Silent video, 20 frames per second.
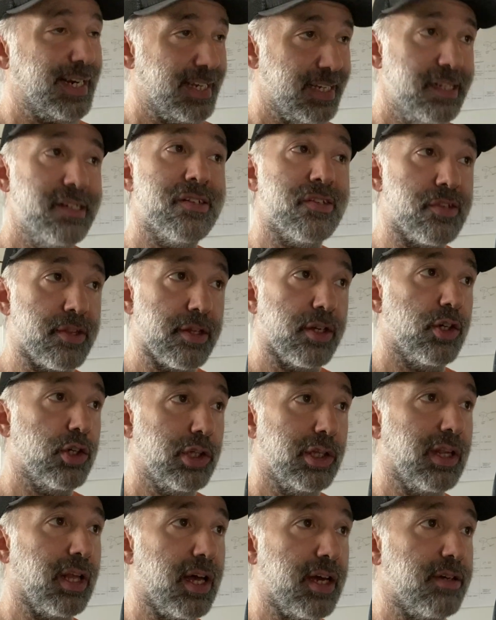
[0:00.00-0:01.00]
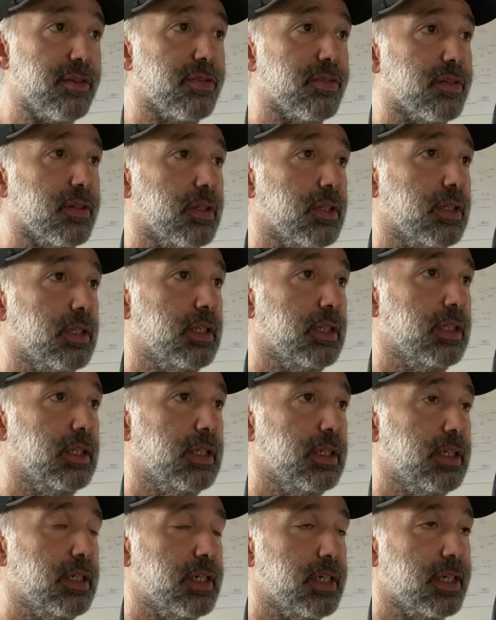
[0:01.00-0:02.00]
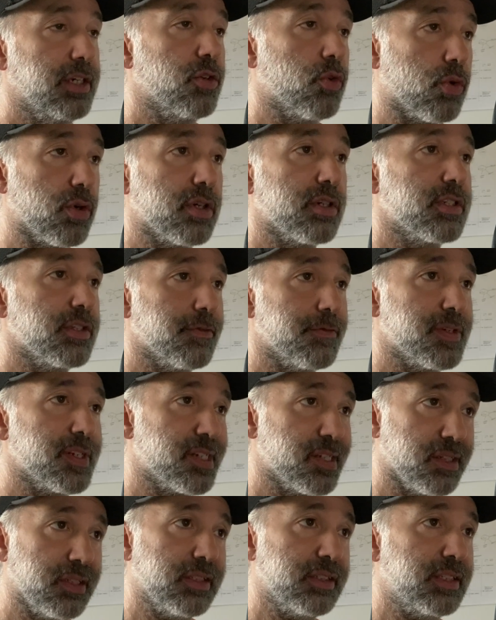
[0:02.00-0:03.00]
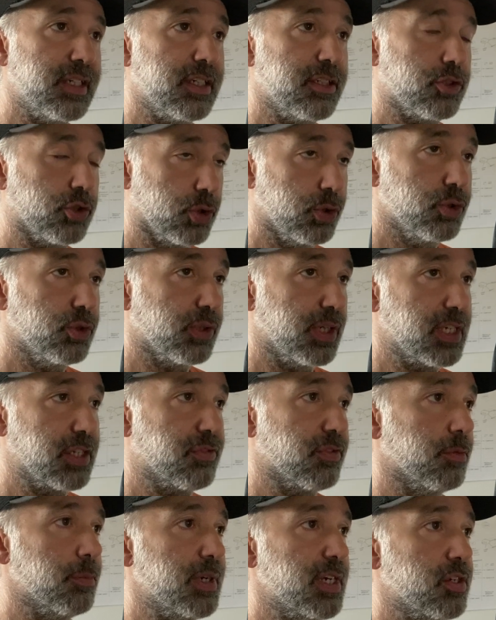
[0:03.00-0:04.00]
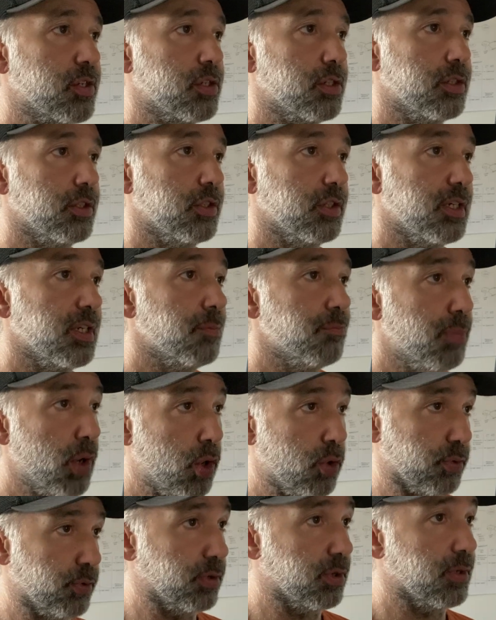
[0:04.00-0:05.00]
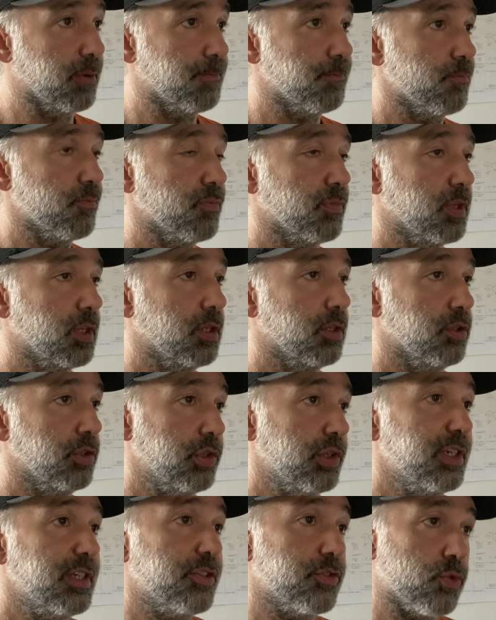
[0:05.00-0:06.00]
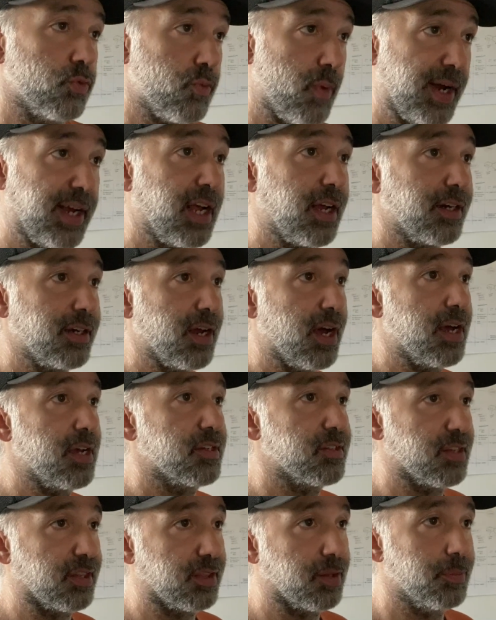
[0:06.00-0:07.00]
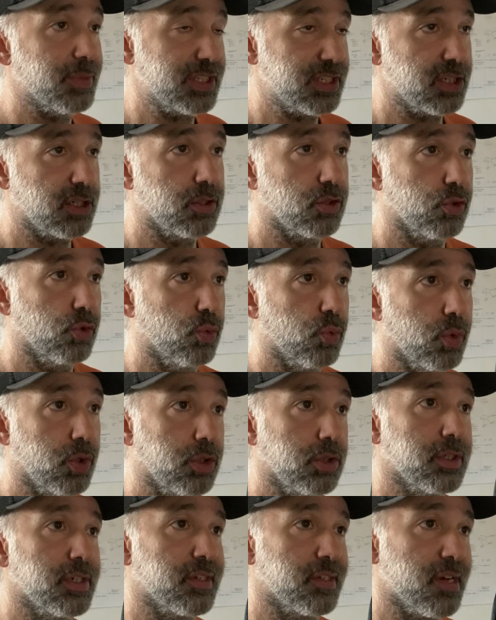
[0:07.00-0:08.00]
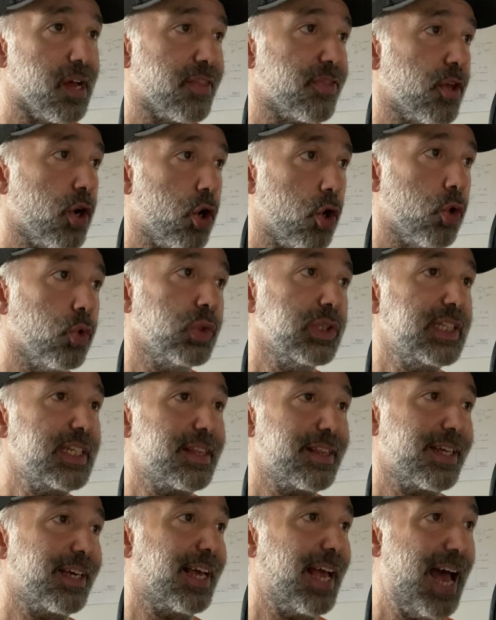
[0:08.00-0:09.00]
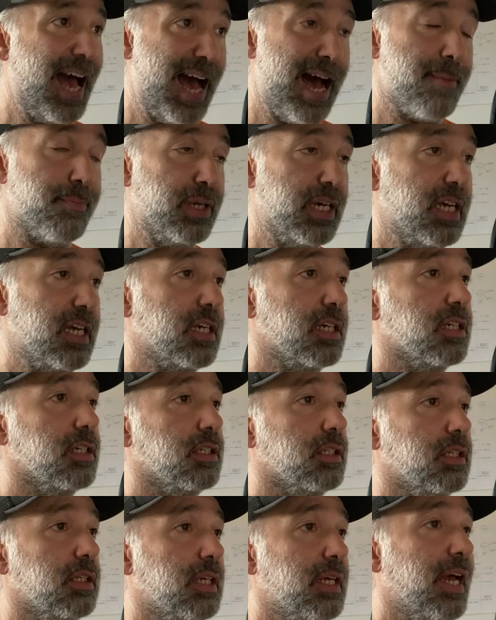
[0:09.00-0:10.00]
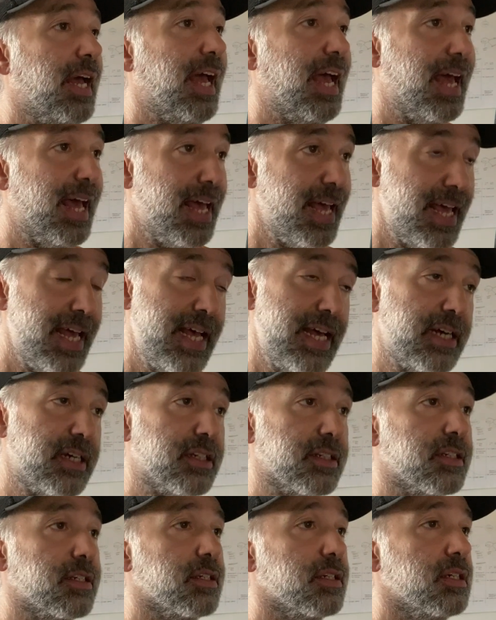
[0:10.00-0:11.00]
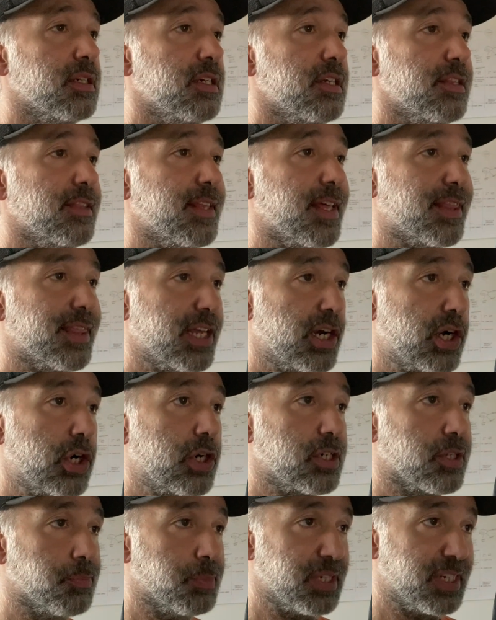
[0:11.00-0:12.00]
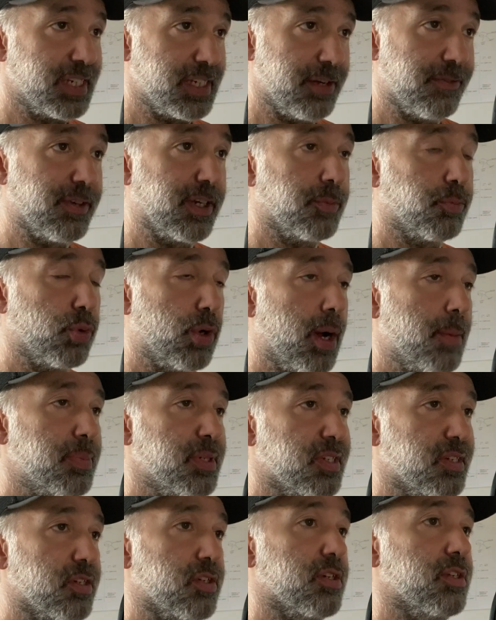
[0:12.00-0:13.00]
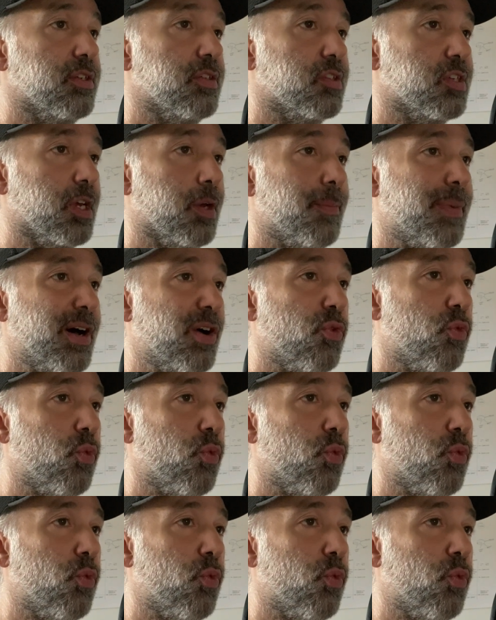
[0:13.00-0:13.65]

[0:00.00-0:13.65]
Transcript: is the good life? In order to facilitate true transformation, you need both. You need to recognize that the material world is not the only thing happening, and that there are specific propositions about